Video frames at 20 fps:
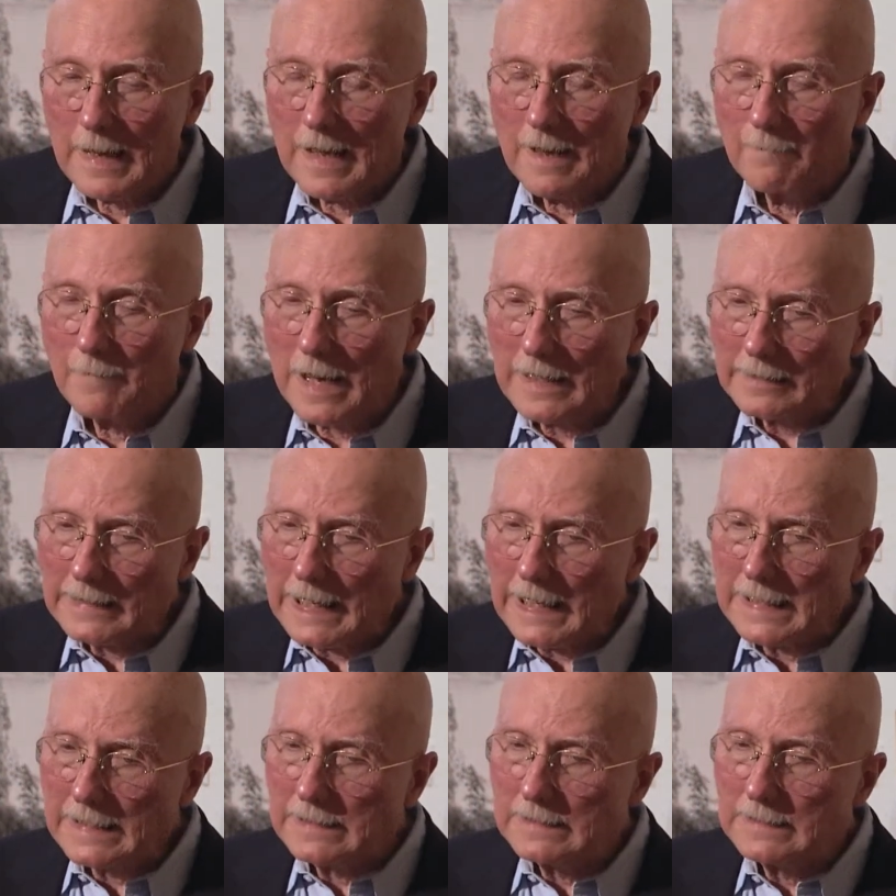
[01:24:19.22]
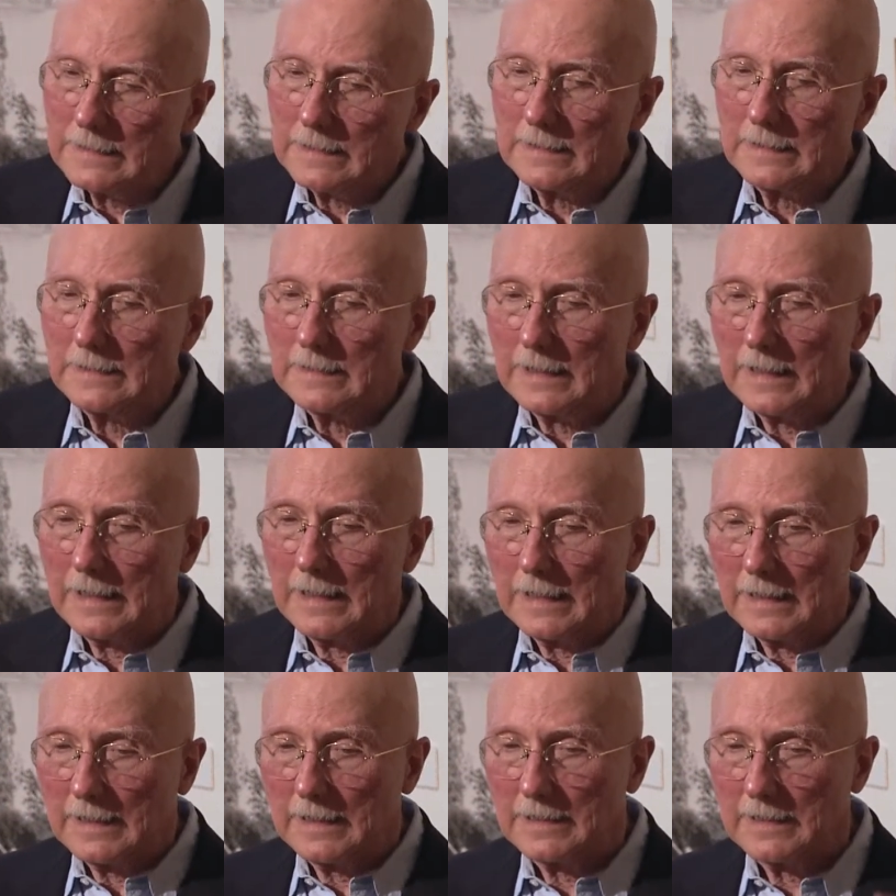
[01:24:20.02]
Methane
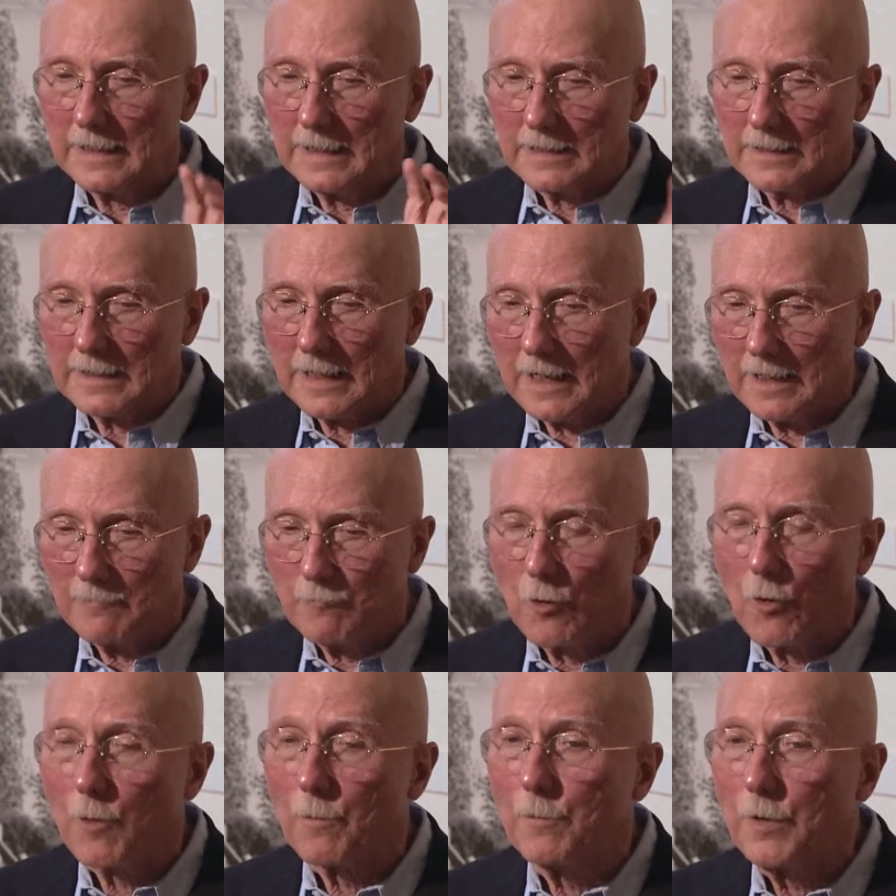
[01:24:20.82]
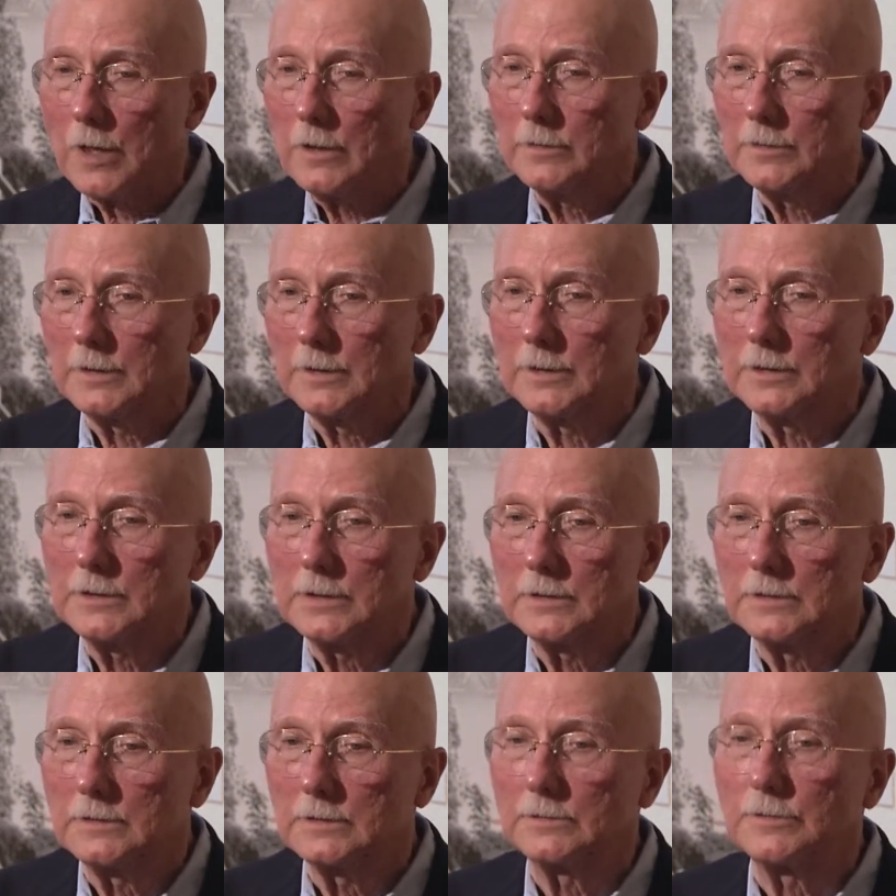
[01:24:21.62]
is a more potent
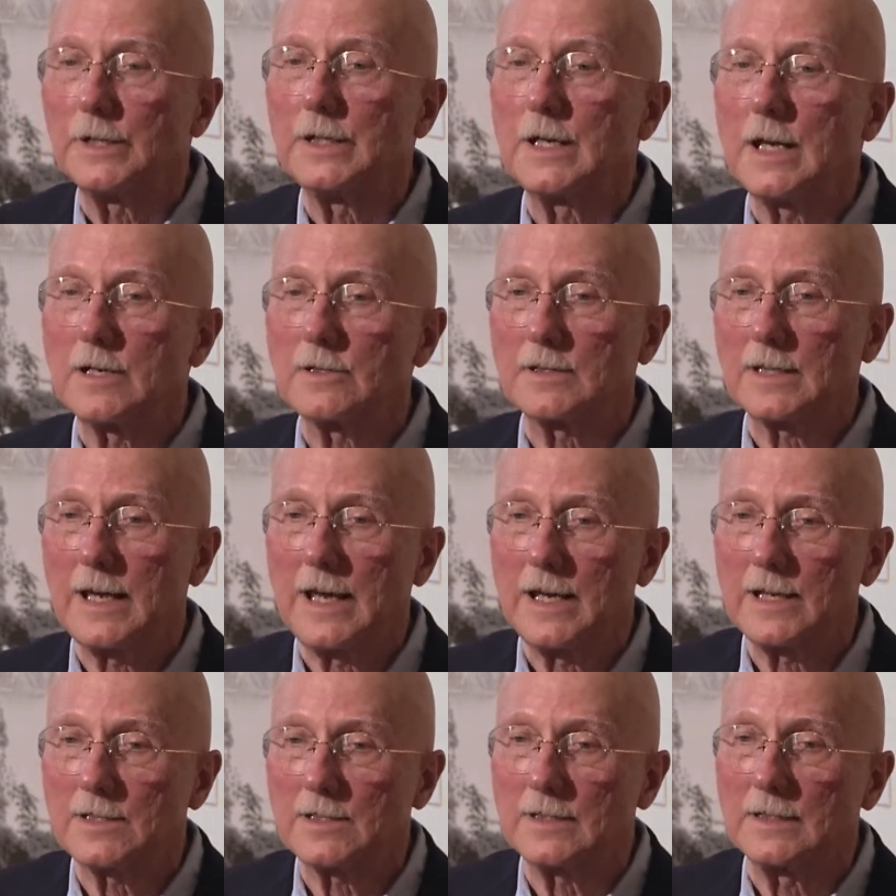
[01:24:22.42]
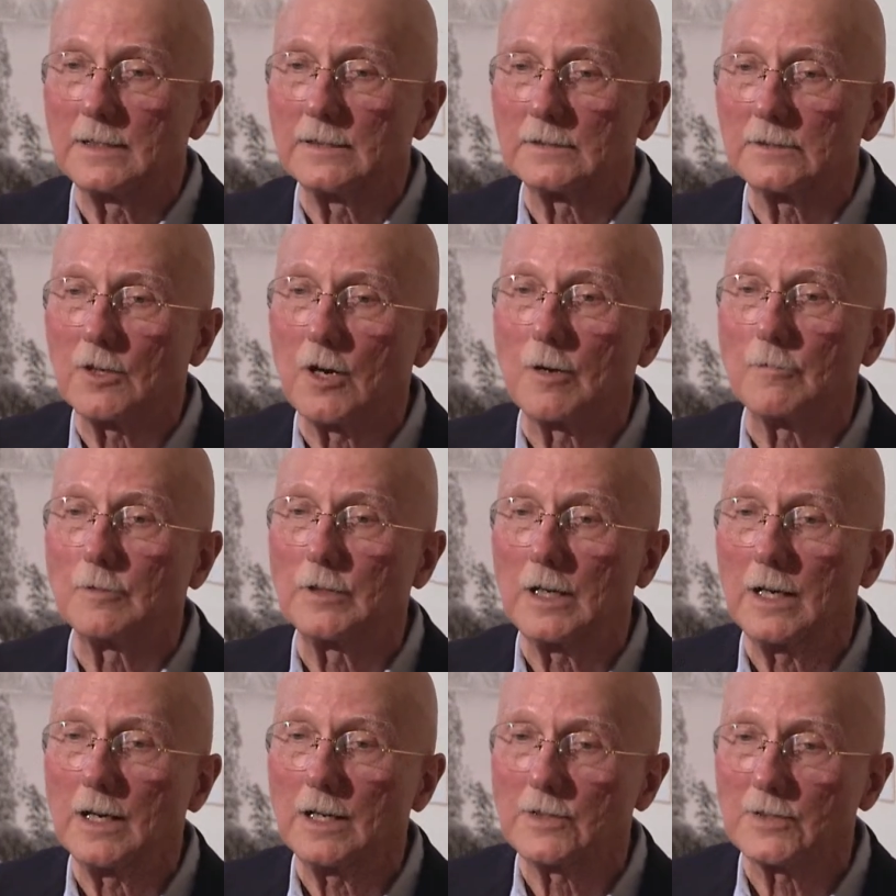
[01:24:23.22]
greenhouse gas than carbon
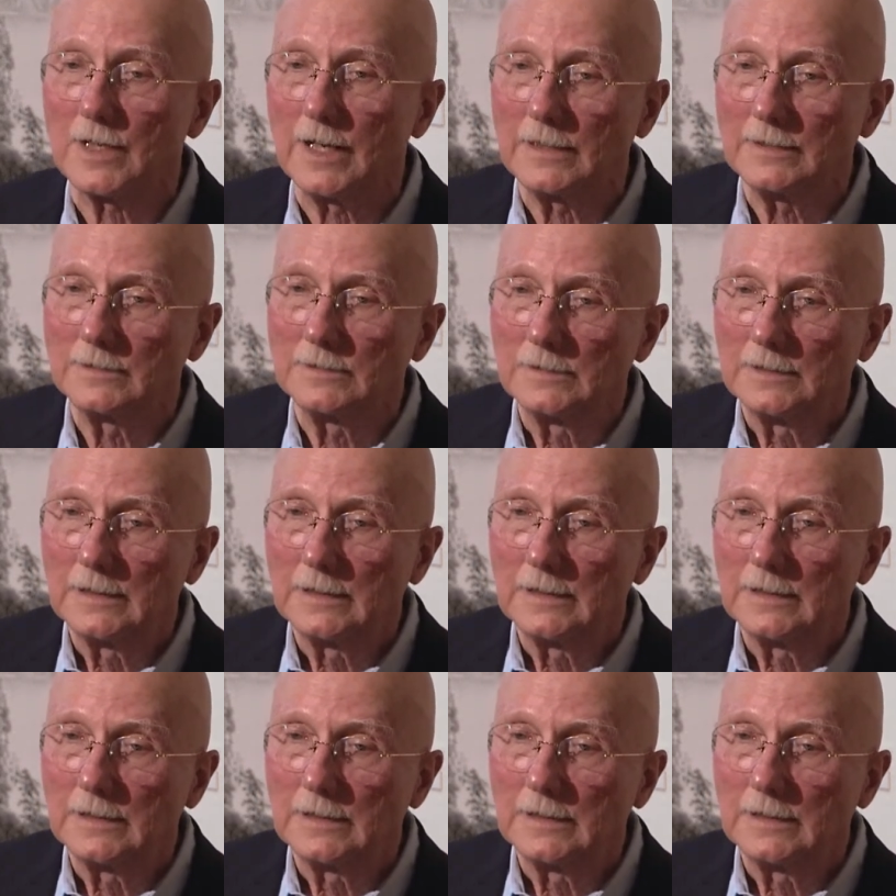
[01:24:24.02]
dioxide.